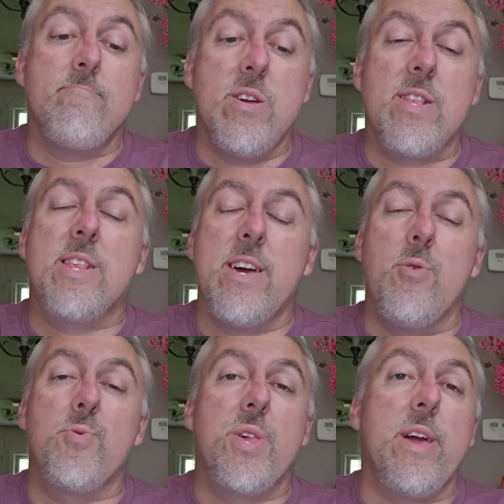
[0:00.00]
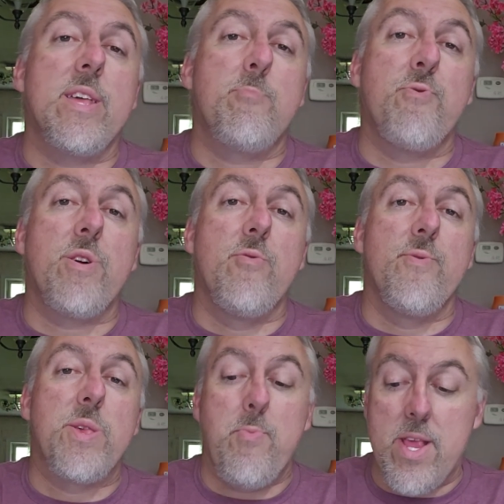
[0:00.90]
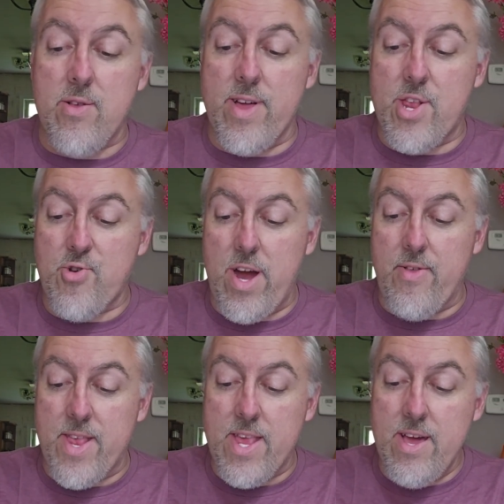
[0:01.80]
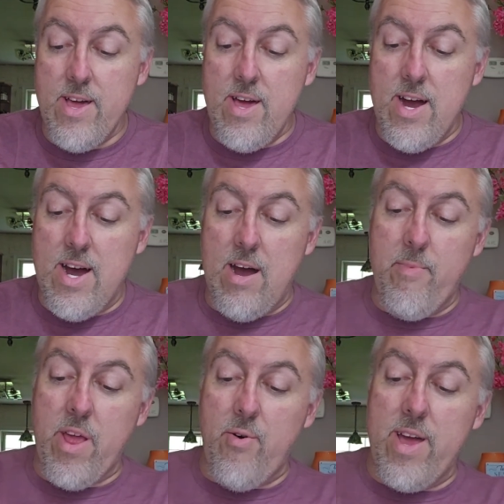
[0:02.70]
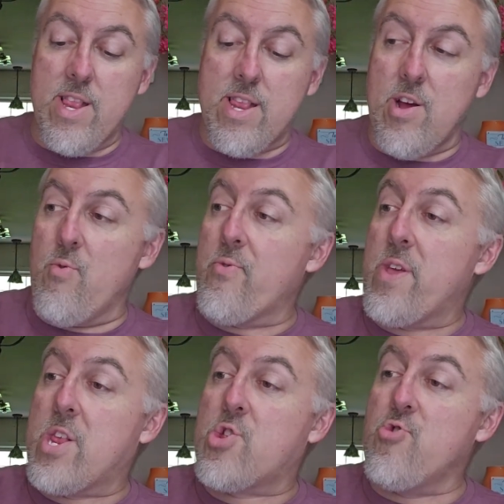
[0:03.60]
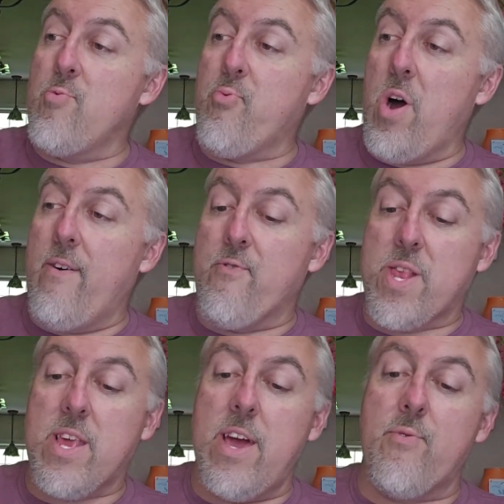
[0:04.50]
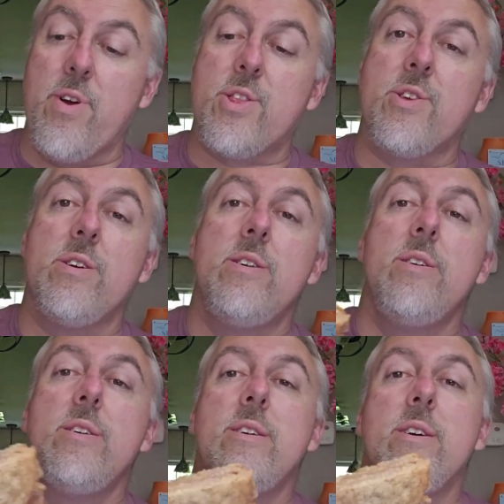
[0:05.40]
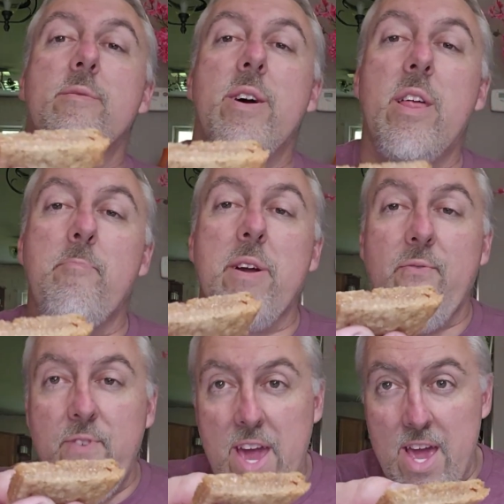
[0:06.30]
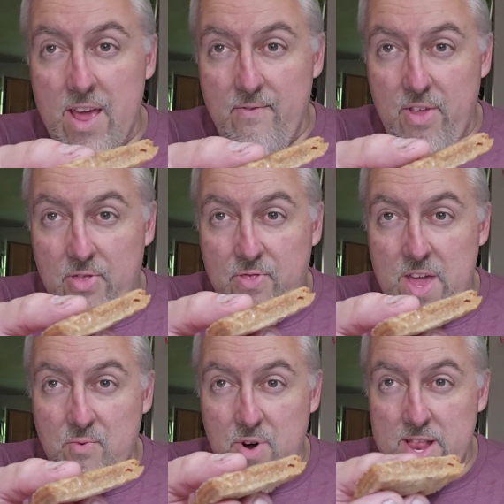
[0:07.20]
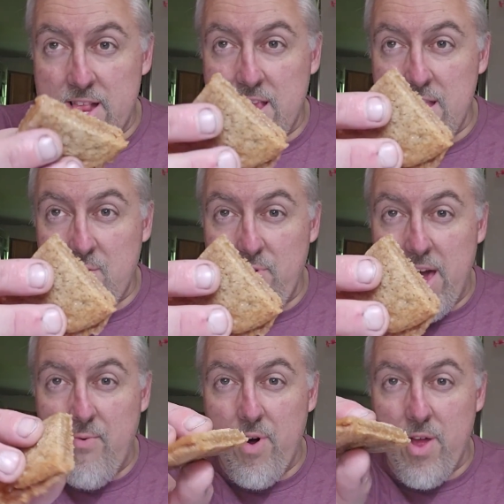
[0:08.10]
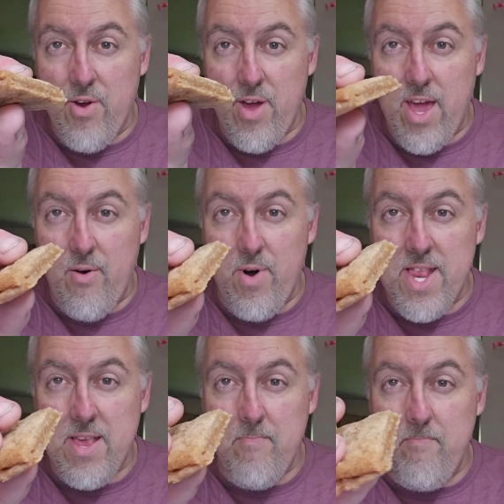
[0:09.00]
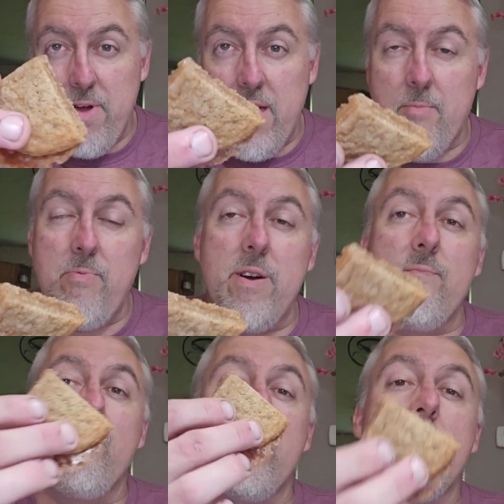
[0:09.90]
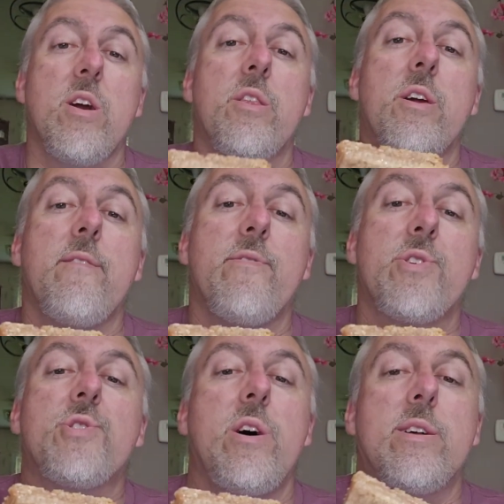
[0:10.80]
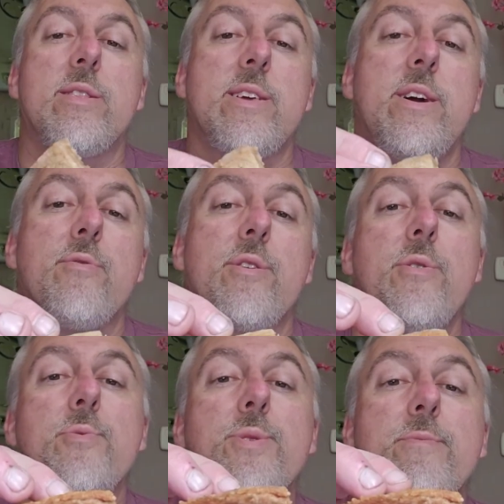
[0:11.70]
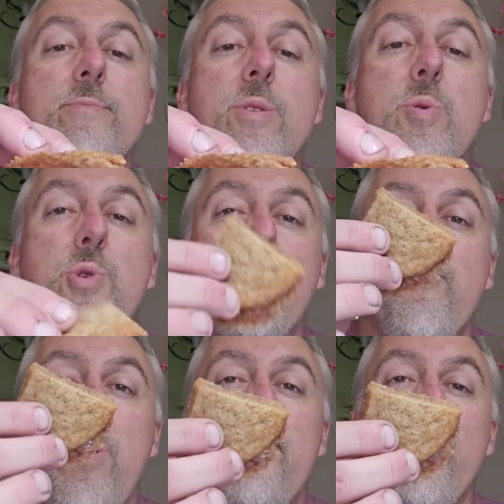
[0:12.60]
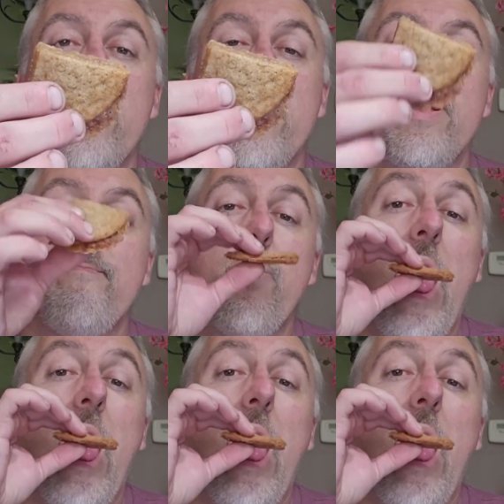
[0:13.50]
it sounds like it's pretty cool this week, so let's try this. I'm going to go ahead and start with this Stroopwafel sandwich. Not a big fan of the thin ones, because when I want a cookie, I want something big, but we're going to give it a shot and see how it goes. So Stroopwafel it is.